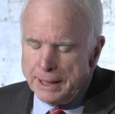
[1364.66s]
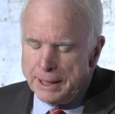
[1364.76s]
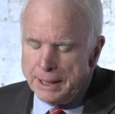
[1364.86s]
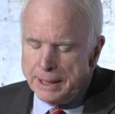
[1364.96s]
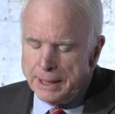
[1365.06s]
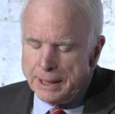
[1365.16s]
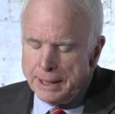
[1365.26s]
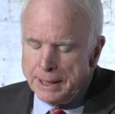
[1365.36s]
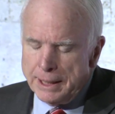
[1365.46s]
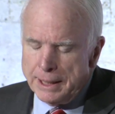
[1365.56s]

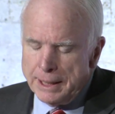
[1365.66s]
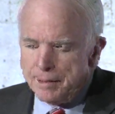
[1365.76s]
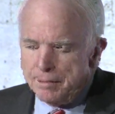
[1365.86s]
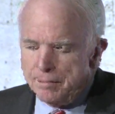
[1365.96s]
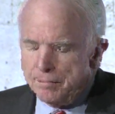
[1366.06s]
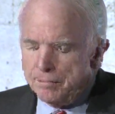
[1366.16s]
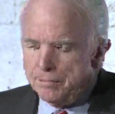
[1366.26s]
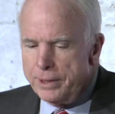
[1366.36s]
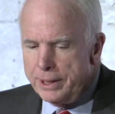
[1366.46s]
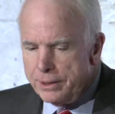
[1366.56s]
And
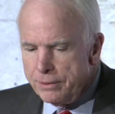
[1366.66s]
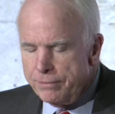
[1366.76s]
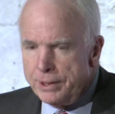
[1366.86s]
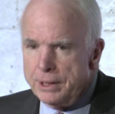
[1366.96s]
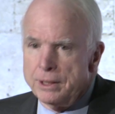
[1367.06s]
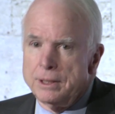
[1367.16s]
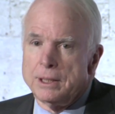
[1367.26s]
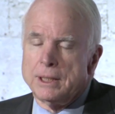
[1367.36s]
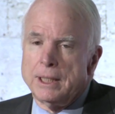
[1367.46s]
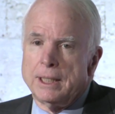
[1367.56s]
we
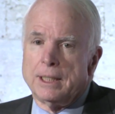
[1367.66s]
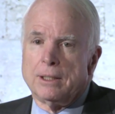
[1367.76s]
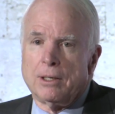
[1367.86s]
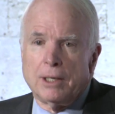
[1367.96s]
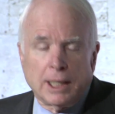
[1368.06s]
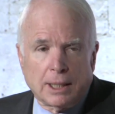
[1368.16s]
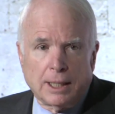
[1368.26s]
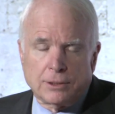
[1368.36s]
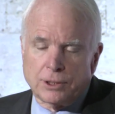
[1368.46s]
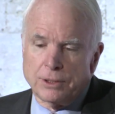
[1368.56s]
intervened, and our
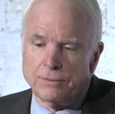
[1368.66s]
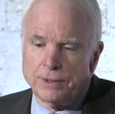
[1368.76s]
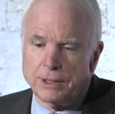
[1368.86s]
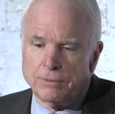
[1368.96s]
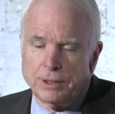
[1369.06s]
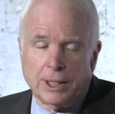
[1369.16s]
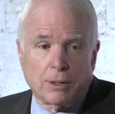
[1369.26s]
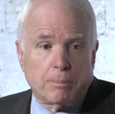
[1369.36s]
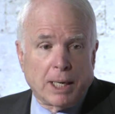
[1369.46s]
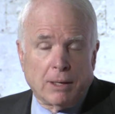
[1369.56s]
allies intervened with
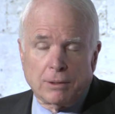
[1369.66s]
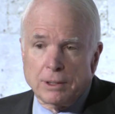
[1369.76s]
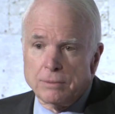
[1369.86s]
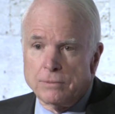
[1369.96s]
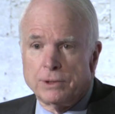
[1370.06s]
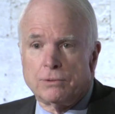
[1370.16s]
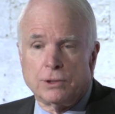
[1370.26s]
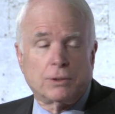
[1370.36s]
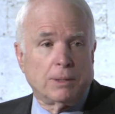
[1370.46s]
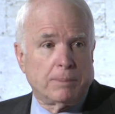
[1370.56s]
air power, which
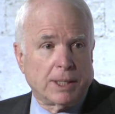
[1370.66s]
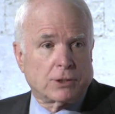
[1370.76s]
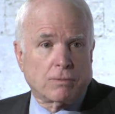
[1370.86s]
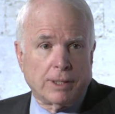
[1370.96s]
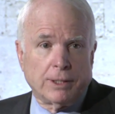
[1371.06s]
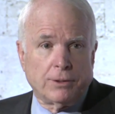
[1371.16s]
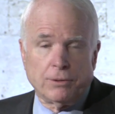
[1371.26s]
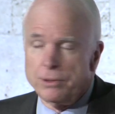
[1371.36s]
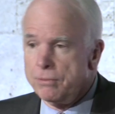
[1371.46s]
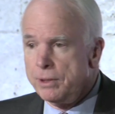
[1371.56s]
was the best way to
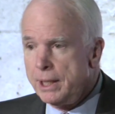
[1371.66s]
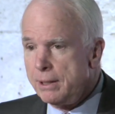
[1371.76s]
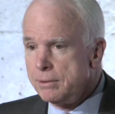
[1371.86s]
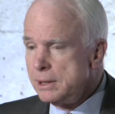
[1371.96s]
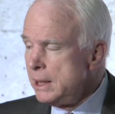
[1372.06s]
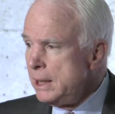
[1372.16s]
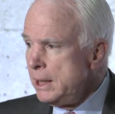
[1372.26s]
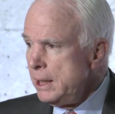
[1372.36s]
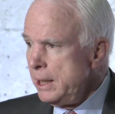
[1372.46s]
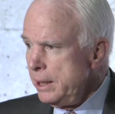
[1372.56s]
do it without
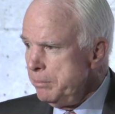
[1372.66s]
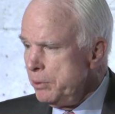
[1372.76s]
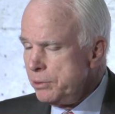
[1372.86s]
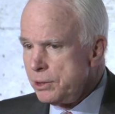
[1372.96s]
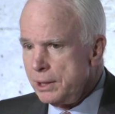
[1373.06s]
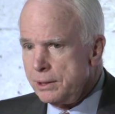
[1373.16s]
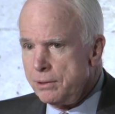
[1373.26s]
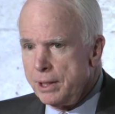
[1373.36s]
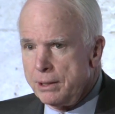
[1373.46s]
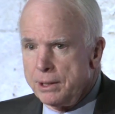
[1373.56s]
any boots on the
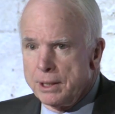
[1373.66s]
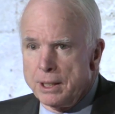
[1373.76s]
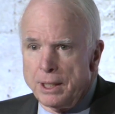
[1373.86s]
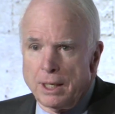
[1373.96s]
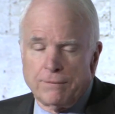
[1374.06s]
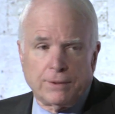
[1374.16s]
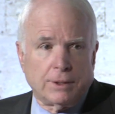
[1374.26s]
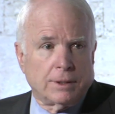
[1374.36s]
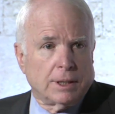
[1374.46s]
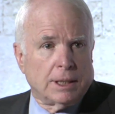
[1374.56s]
ground, and
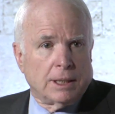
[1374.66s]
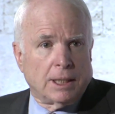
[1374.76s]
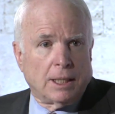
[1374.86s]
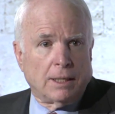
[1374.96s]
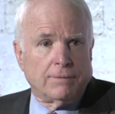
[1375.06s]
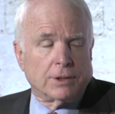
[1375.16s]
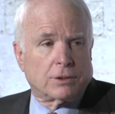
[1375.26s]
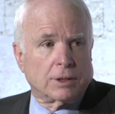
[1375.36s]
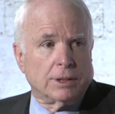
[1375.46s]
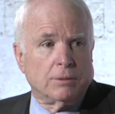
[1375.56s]
Gaddafi
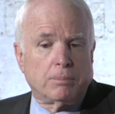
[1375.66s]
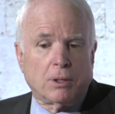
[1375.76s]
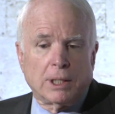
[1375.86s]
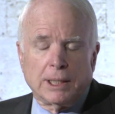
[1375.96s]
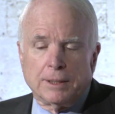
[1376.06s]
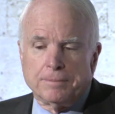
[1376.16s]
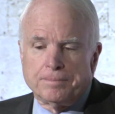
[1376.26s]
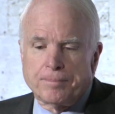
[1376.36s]
obviously departed.